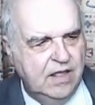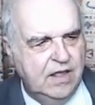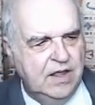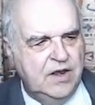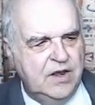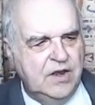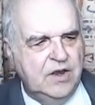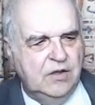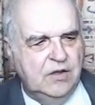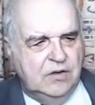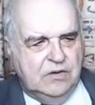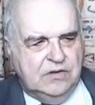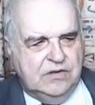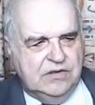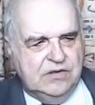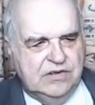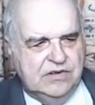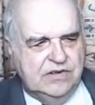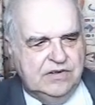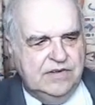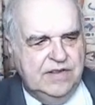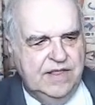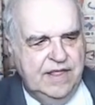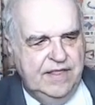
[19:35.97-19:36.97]

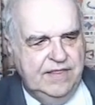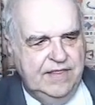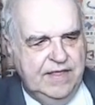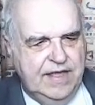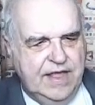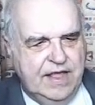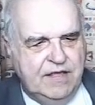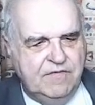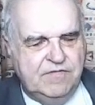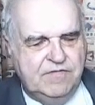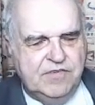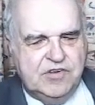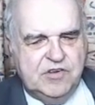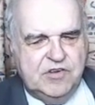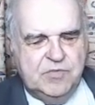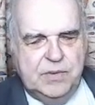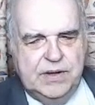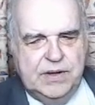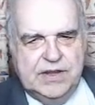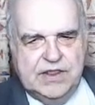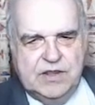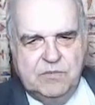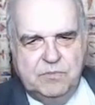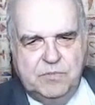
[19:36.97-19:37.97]
notes. There they are, visible
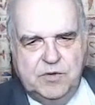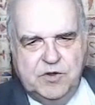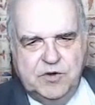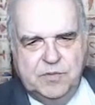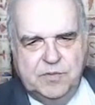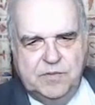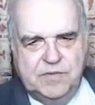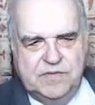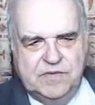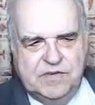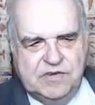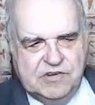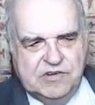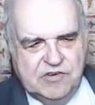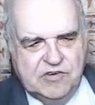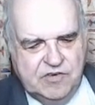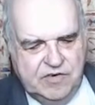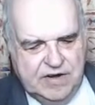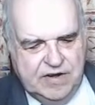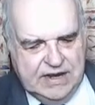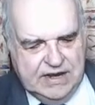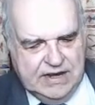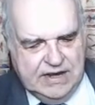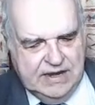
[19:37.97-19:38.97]
at the bottom of the
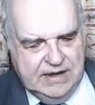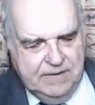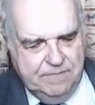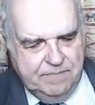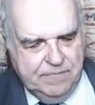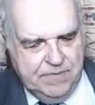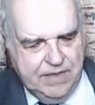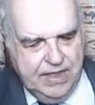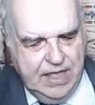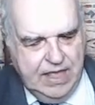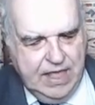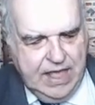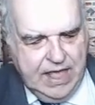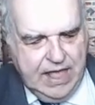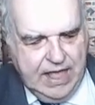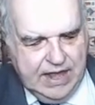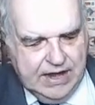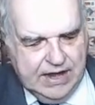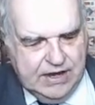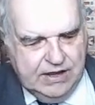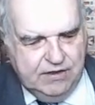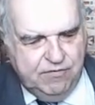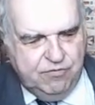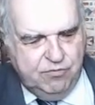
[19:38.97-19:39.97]
screen.
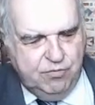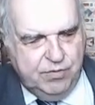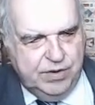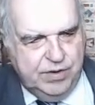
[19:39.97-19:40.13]
And if we